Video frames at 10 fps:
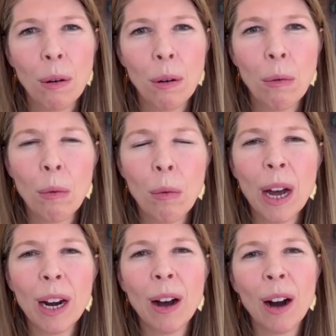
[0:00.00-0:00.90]

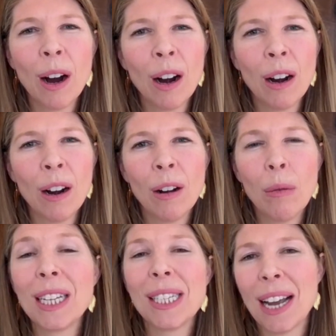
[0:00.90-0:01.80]
what are
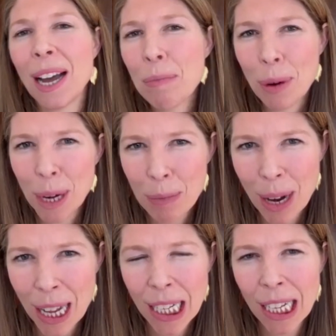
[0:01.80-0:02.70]
what is the onboarding
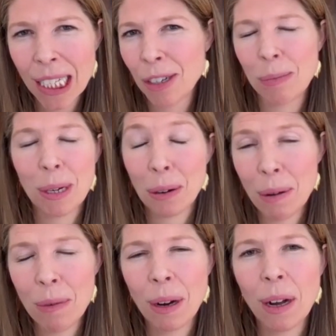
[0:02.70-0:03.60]
process there's been
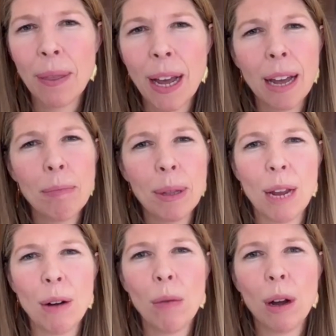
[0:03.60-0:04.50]
great work on that but
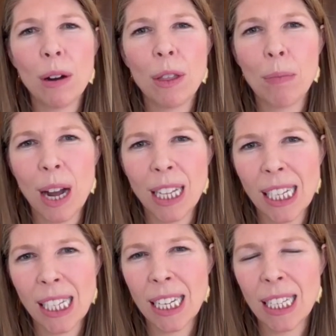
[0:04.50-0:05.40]
then what are the
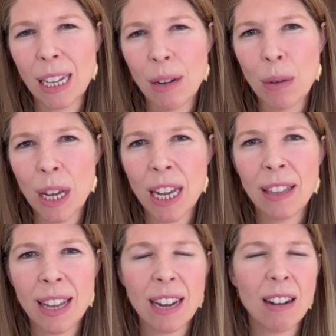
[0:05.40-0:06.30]
processes that we
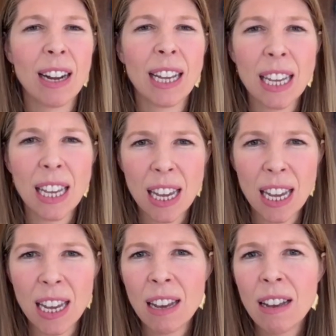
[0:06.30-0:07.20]
think are
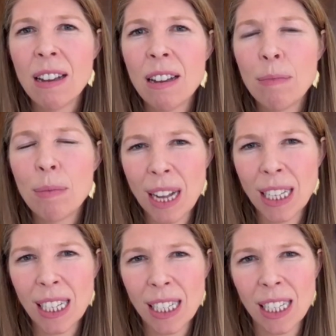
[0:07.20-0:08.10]
key
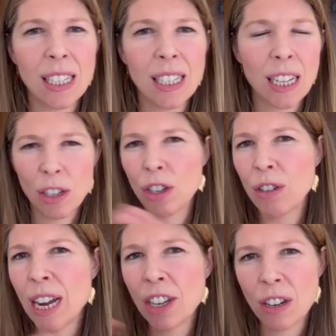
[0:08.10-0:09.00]
processes that
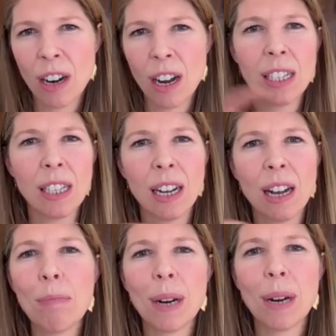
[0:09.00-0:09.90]
stretch across the
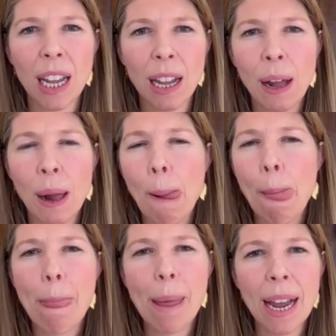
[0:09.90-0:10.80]
company
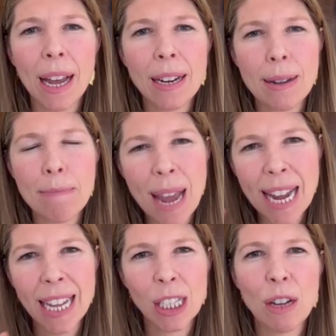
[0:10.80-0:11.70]
and
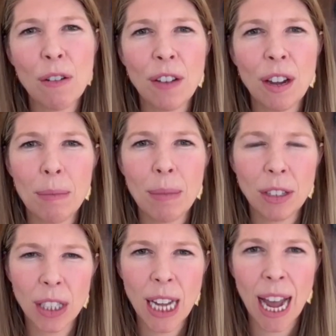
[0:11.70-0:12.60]
make it so
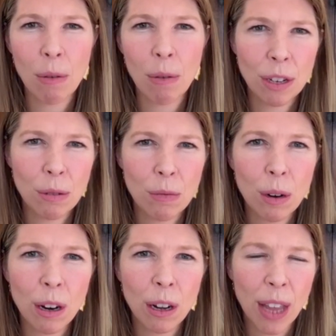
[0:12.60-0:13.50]
fundamental to how we do
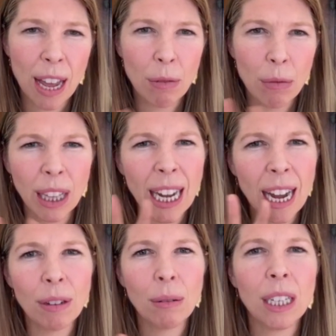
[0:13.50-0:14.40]
work that really
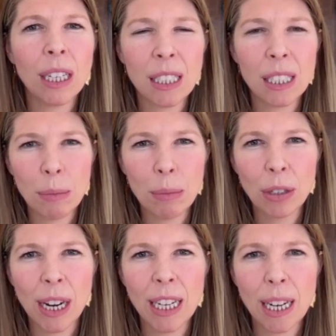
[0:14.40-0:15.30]
everyone needs to be
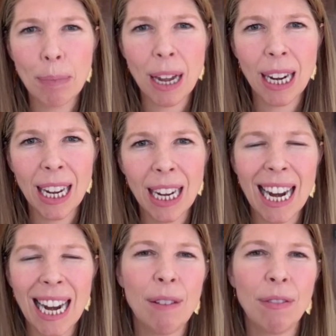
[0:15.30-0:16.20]
trained up on it
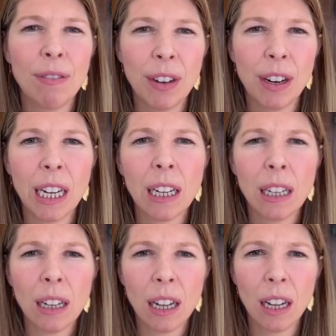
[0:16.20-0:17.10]
and have very
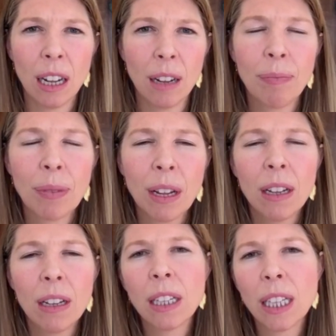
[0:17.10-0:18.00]
um,
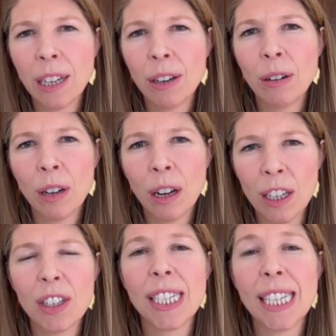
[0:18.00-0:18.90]
clear
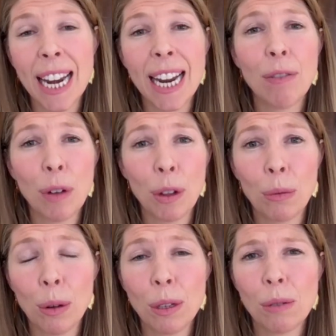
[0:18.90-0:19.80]
understanding of what the
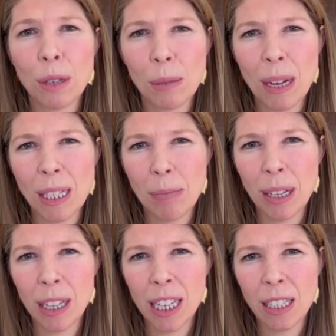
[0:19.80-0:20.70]
roles and
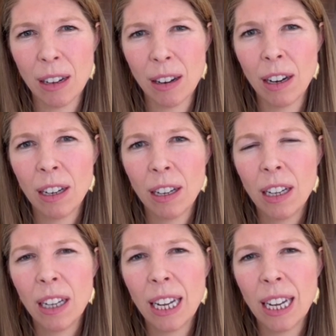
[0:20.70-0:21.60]
responsibilities are
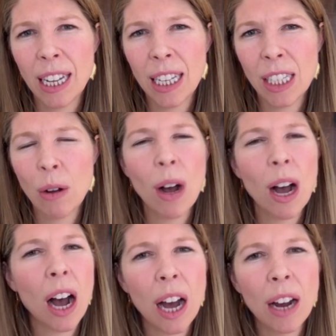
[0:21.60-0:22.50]
uh,
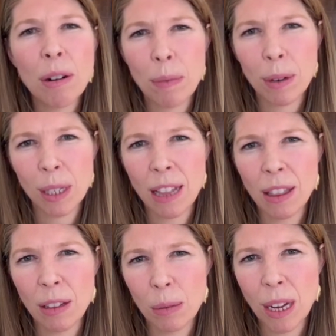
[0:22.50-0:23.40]
so
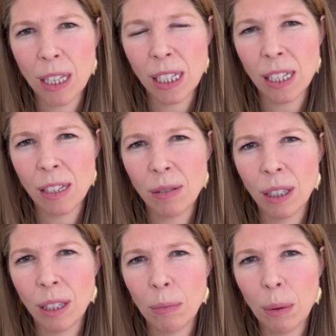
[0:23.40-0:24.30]
100% those processes are
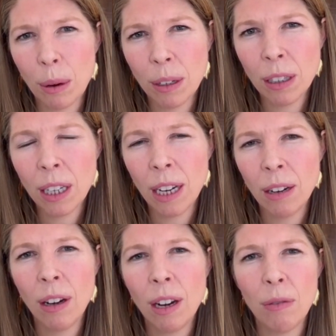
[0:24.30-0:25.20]
really important
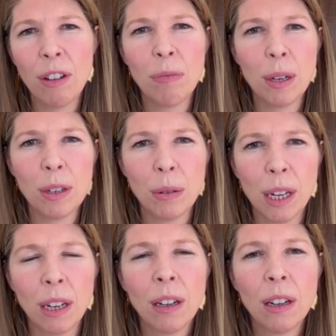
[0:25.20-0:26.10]
and and we've been
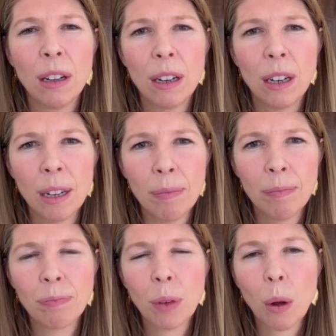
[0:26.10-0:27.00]
doing
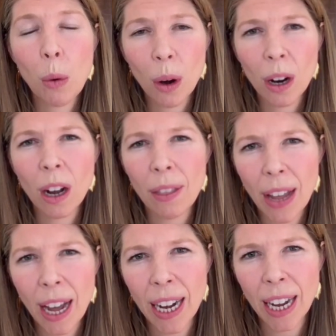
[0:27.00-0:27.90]
um, work on
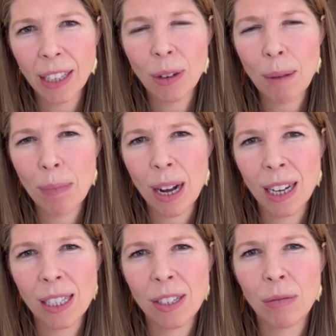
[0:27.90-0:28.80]
that at
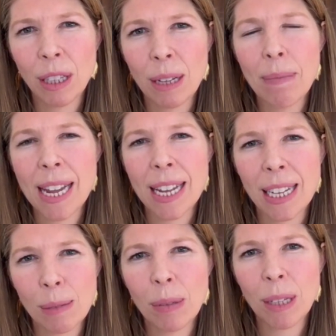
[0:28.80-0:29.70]
dropbox to really make
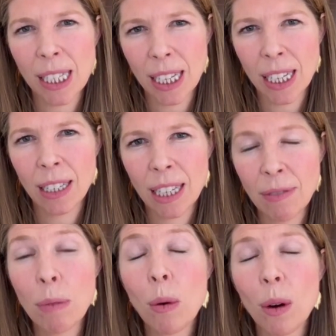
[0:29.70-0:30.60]
explicit
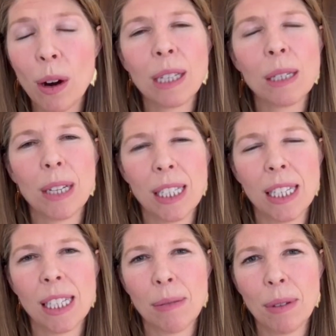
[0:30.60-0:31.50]
even more
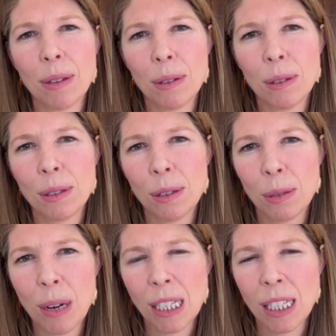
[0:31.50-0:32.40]
explicit some of those
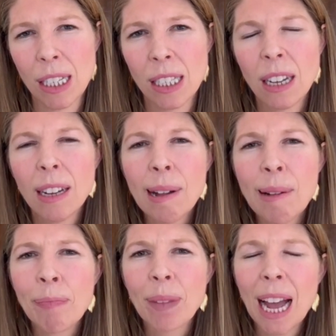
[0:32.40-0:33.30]
those processes.
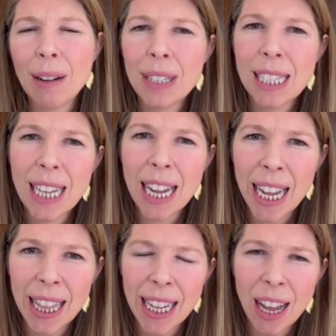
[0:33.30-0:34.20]
I would
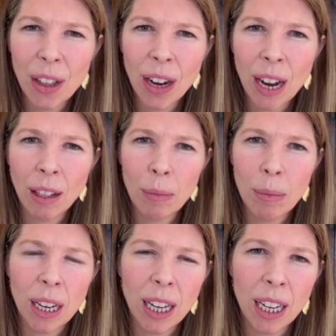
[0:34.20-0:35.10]
say the other
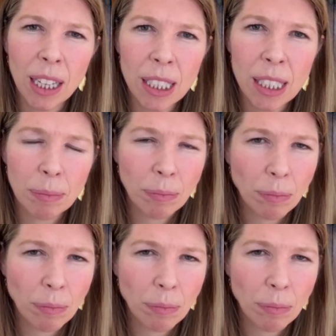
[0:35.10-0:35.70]
element is